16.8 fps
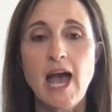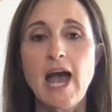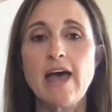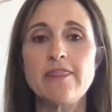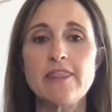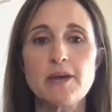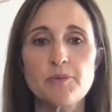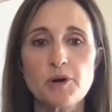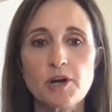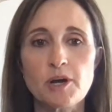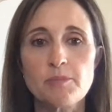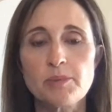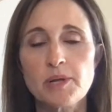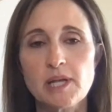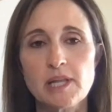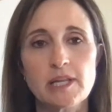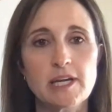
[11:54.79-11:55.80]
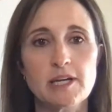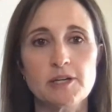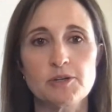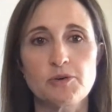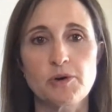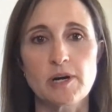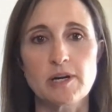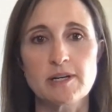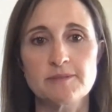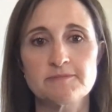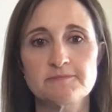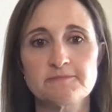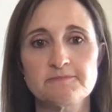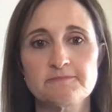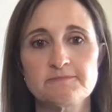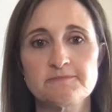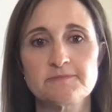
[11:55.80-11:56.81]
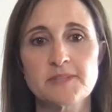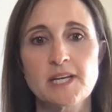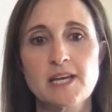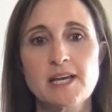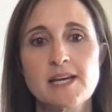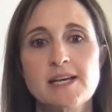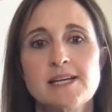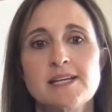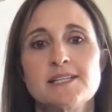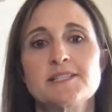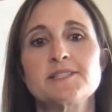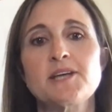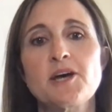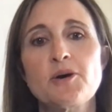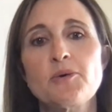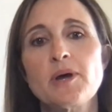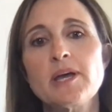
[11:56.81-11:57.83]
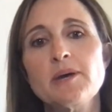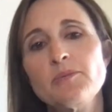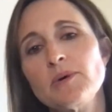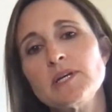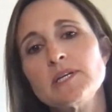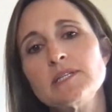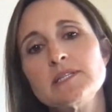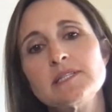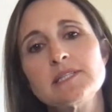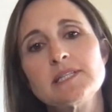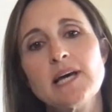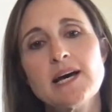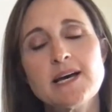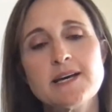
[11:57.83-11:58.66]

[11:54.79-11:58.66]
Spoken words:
and they were completely ignored. So it was,